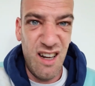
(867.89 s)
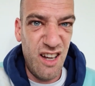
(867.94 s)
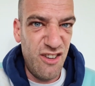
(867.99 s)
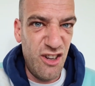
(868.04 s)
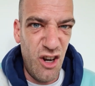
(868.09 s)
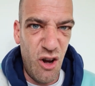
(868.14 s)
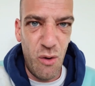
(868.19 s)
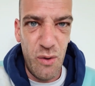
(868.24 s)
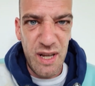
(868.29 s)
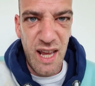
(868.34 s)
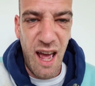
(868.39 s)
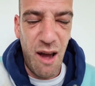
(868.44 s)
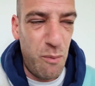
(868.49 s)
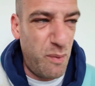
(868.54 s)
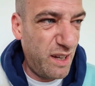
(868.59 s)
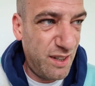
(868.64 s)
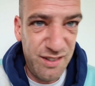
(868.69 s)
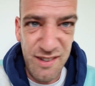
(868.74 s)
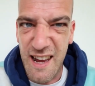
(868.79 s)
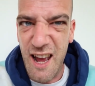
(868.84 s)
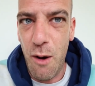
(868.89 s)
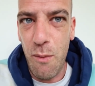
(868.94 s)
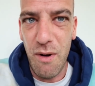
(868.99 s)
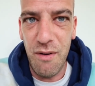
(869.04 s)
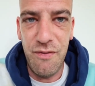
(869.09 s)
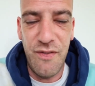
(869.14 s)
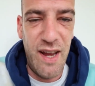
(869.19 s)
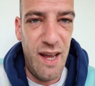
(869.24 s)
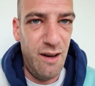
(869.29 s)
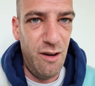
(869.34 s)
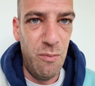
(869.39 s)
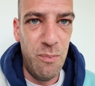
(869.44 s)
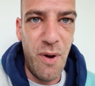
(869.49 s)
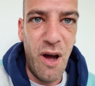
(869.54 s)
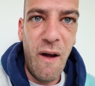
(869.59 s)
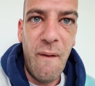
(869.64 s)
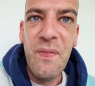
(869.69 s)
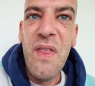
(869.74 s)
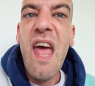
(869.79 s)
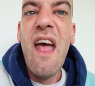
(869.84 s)
I don't know yet. We'll see how I feel.
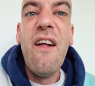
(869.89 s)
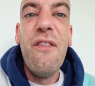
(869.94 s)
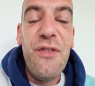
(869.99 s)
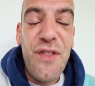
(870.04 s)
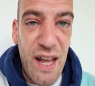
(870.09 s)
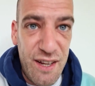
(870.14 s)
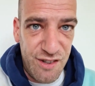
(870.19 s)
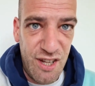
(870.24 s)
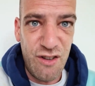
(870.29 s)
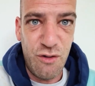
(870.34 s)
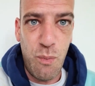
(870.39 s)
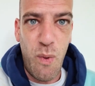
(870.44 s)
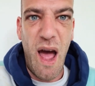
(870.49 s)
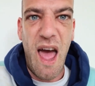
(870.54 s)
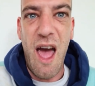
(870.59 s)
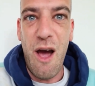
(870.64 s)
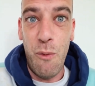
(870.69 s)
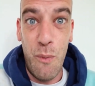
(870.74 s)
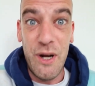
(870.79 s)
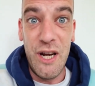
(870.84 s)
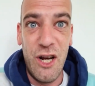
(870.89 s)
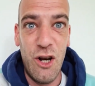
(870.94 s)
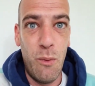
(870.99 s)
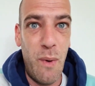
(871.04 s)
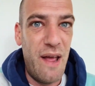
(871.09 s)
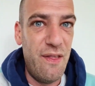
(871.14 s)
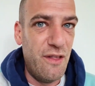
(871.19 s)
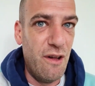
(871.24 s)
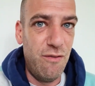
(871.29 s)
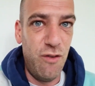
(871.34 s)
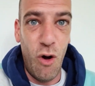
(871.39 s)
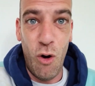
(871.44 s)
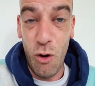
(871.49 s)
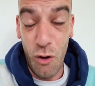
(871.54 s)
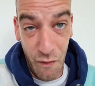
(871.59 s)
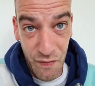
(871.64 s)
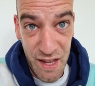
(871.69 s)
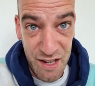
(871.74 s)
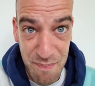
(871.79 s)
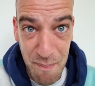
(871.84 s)
But this is where we're going to end the
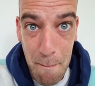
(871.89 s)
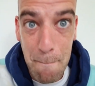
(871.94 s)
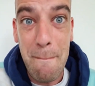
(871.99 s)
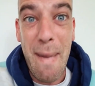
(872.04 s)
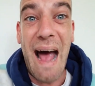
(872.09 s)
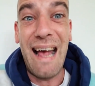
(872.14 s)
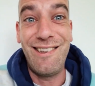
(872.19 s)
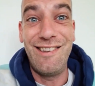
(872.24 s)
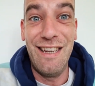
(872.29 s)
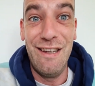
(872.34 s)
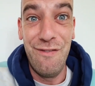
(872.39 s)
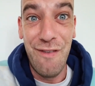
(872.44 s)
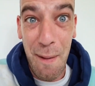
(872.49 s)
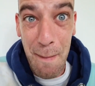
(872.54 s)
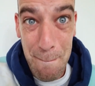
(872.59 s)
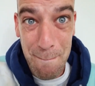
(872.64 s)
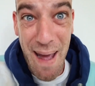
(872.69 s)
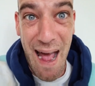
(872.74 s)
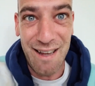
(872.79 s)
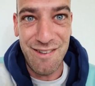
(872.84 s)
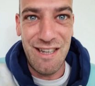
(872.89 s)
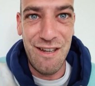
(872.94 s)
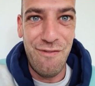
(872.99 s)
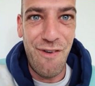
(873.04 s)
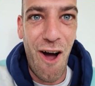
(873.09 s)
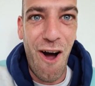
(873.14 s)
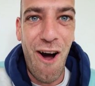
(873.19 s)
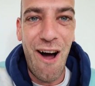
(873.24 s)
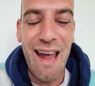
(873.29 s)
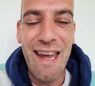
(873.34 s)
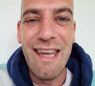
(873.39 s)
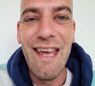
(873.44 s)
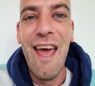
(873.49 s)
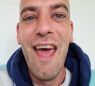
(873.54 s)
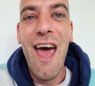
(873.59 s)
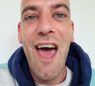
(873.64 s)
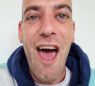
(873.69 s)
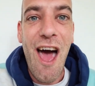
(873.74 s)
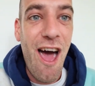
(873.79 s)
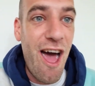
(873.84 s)
vlog on this massive, massive high.
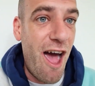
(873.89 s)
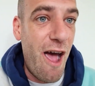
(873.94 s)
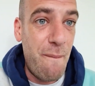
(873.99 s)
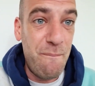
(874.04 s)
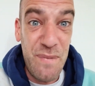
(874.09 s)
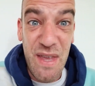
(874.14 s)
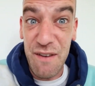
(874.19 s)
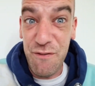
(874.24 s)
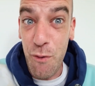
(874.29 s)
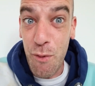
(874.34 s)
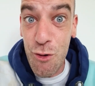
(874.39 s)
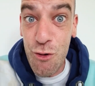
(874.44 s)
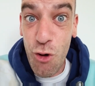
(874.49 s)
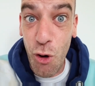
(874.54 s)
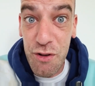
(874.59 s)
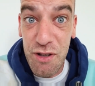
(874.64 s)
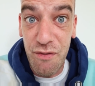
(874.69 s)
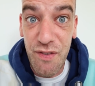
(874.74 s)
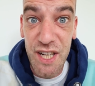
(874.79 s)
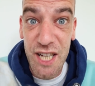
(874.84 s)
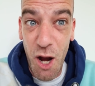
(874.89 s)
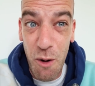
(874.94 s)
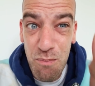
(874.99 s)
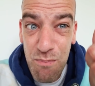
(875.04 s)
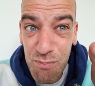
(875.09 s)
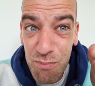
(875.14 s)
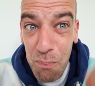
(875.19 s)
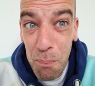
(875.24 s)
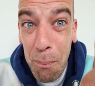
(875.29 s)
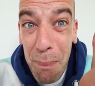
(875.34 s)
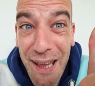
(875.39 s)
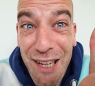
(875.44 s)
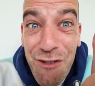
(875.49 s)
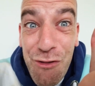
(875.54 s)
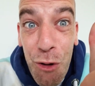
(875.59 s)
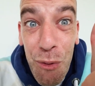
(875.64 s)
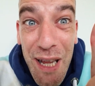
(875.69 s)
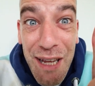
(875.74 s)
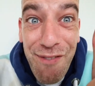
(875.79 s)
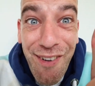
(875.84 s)
If you enjoyed the video, please
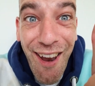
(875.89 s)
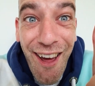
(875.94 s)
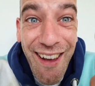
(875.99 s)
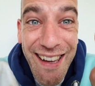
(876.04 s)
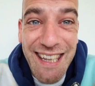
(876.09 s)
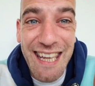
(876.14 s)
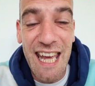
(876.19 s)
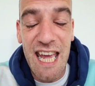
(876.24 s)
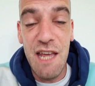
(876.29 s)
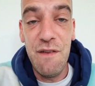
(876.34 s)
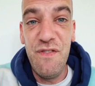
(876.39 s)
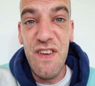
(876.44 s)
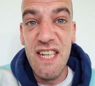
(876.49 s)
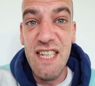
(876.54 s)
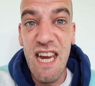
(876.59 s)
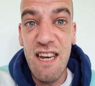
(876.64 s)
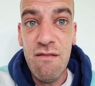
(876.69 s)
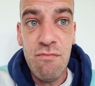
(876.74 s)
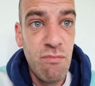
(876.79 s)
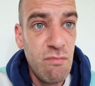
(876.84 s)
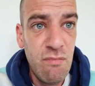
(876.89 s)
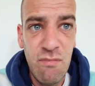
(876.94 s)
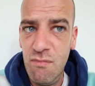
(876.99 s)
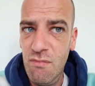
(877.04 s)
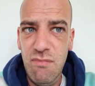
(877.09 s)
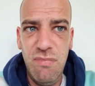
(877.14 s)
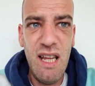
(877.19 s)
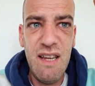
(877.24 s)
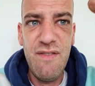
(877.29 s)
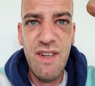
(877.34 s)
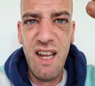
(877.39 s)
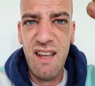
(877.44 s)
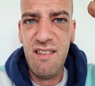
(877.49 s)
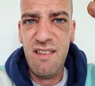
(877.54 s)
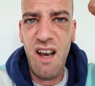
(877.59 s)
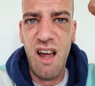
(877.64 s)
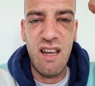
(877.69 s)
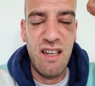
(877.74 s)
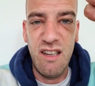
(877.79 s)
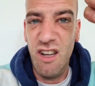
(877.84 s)
do leave a like. If you didn't, leave a
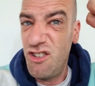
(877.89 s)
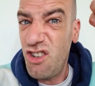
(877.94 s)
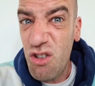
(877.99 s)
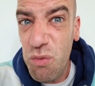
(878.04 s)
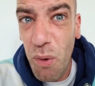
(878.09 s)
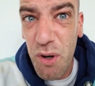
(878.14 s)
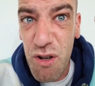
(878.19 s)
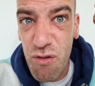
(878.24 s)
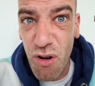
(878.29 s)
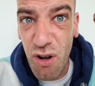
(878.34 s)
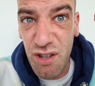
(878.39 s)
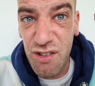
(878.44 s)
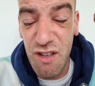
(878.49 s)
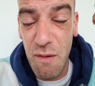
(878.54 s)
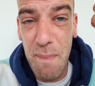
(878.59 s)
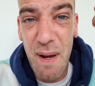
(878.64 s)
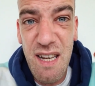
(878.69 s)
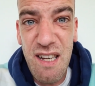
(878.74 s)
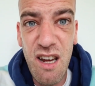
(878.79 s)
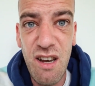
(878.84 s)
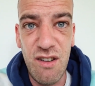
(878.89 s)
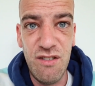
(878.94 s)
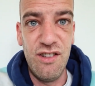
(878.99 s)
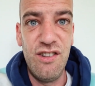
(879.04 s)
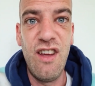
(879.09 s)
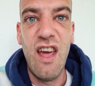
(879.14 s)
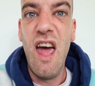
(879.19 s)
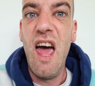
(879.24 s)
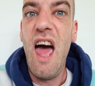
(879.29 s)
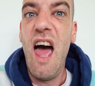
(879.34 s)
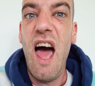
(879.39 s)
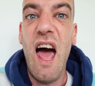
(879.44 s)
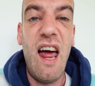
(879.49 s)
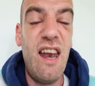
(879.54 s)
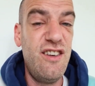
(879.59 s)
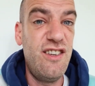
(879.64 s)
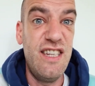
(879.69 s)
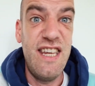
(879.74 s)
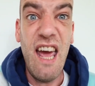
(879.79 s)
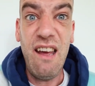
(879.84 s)
dislike. I just want your honest opinions.
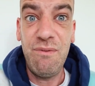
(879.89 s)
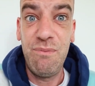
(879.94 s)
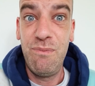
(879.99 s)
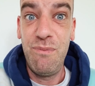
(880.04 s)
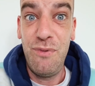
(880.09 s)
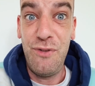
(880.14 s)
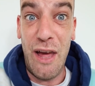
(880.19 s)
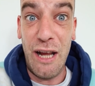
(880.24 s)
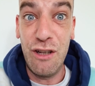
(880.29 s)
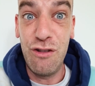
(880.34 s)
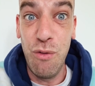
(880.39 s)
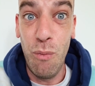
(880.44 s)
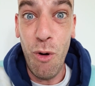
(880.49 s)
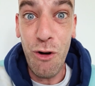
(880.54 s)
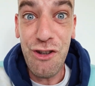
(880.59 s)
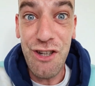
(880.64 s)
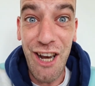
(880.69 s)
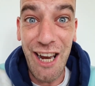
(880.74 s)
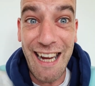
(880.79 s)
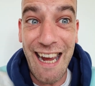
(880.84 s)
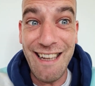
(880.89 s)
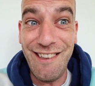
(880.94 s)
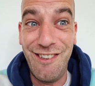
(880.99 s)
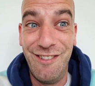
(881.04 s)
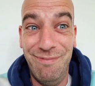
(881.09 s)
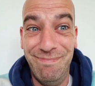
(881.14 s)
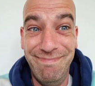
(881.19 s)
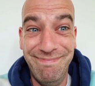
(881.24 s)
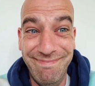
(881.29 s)
And yeah, thanks for watching, I guess.